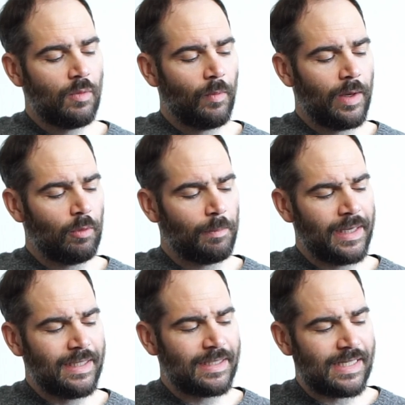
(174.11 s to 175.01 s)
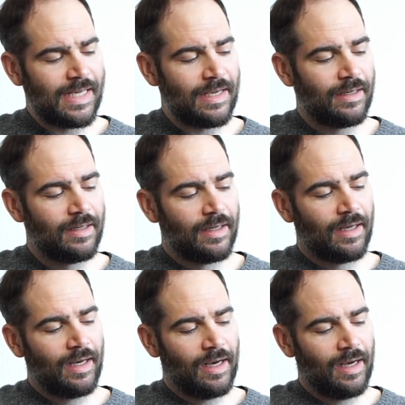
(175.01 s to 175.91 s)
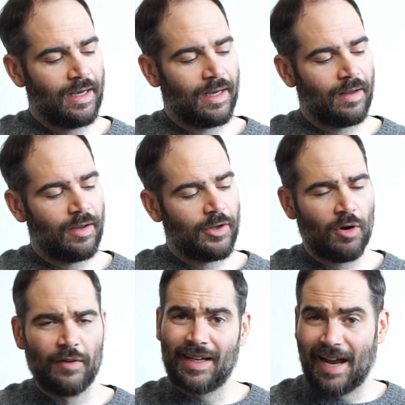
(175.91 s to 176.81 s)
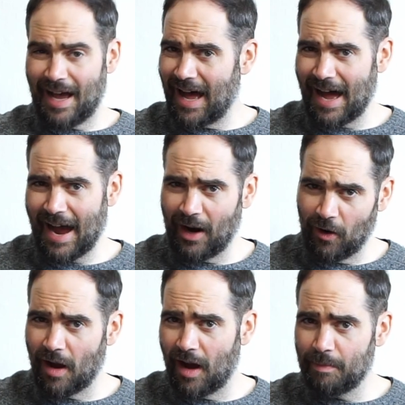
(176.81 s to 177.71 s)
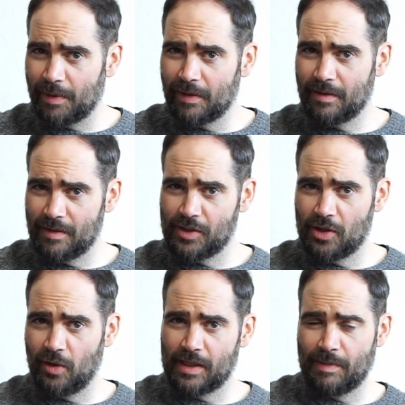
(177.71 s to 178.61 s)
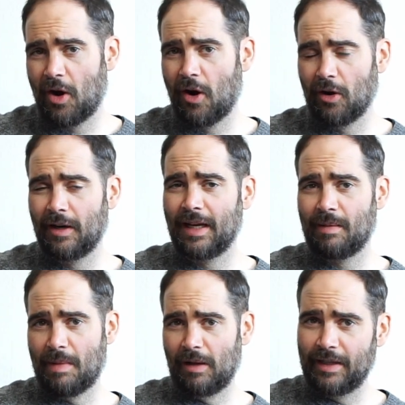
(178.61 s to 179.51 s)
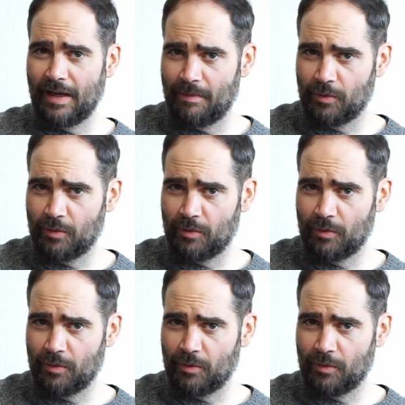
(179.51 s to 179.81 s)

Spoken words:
When we're playing D, you're often higher up, so it's a bit harder to get the melody to come